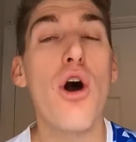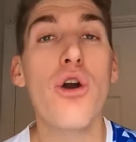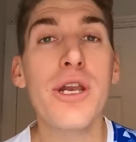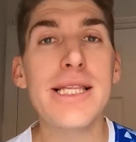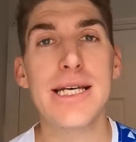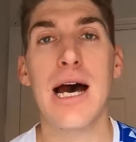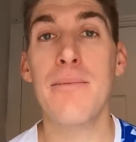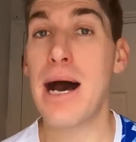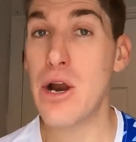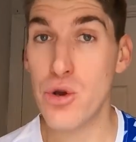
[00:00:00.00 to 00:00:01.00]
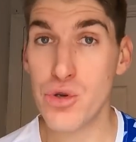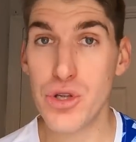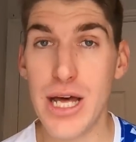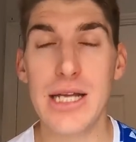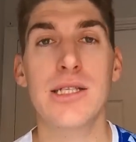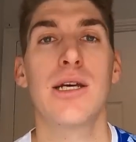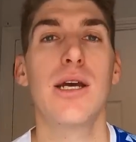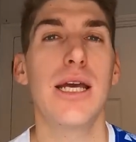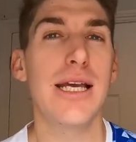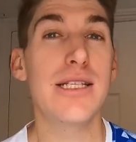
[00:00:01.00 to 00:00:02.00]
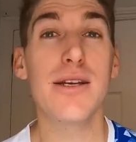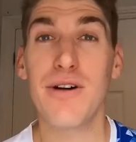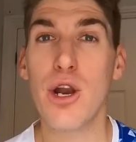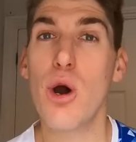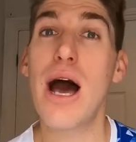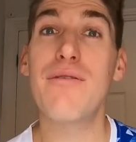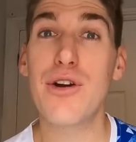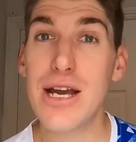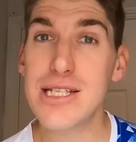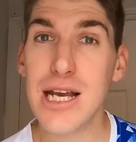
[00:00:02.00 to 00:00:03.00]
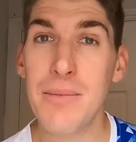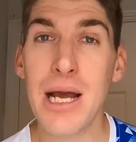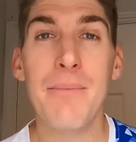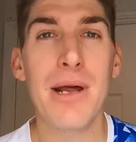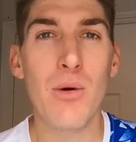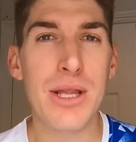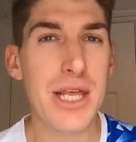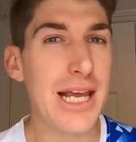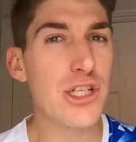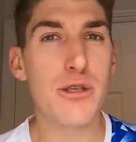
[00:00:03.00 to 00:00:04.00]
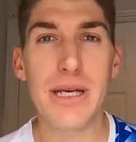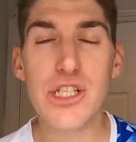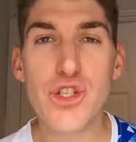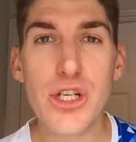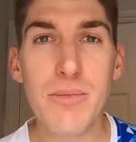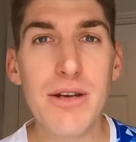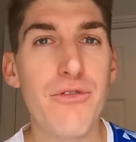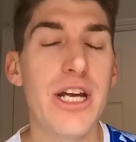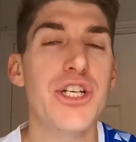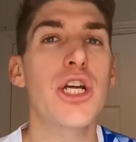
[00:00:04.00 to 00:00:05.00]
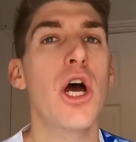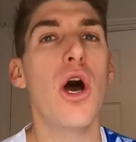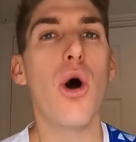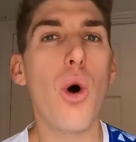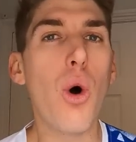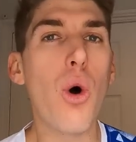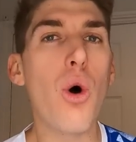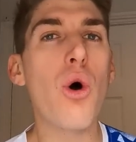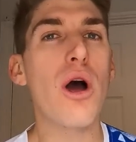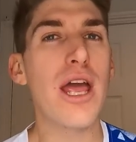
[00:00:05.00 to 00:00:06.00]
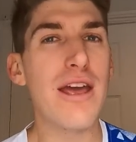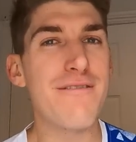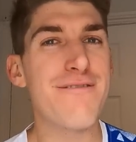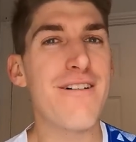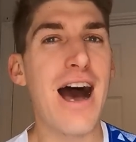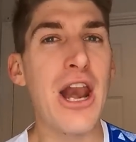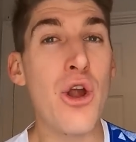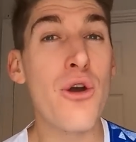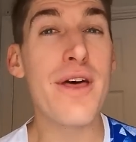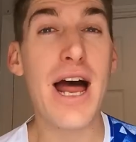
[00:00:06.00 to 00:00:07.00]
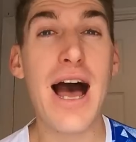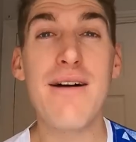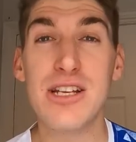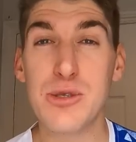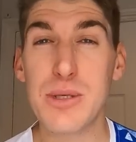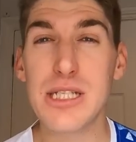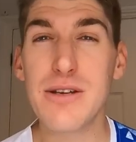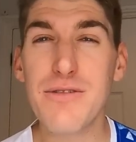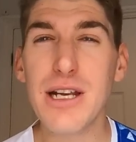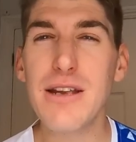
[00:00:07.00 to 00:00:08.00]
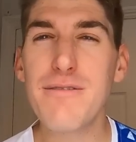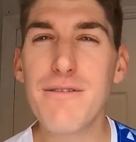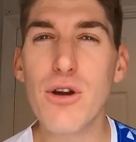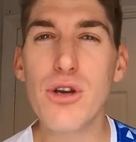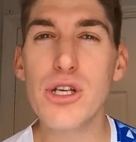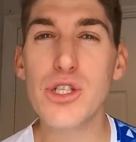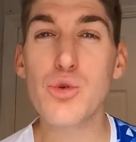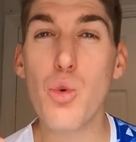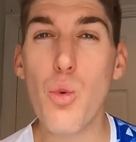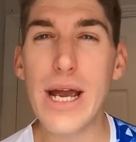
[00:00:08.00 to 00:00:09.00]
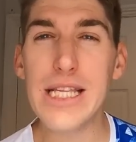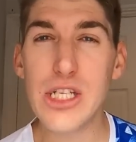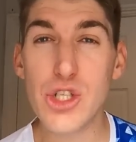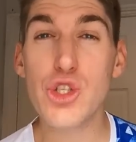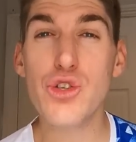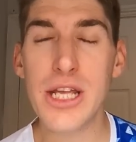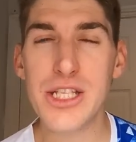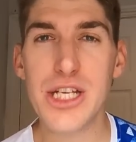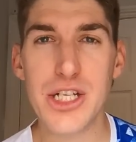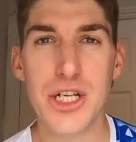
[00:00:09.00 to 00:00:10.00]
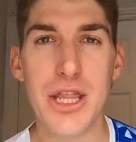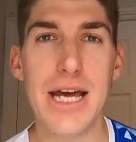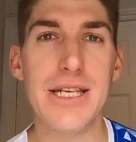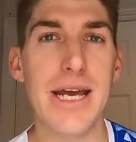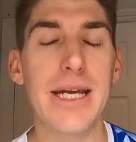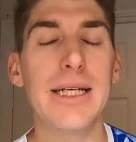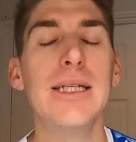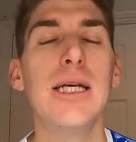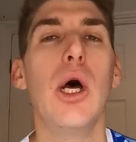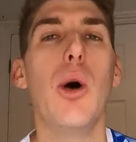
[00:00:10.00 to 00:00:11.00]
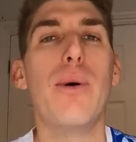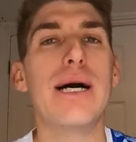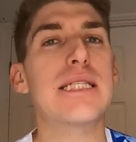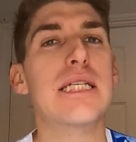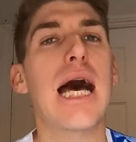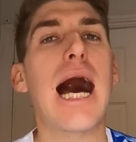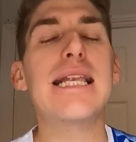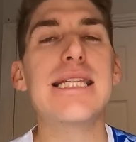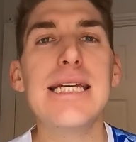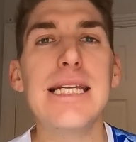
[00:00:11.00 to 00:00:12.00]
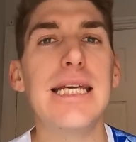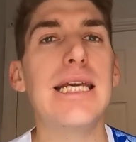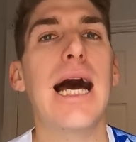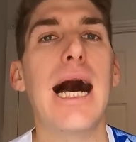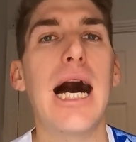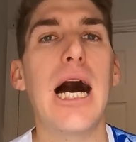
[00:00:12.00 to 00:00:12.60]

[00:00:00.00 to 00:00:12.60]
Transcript: the only time I don't do that is if I know I have a race coming up and I want the legs to be extremely fresh, or if I know that I have a specifically focused weighted strength session that day. But ideally,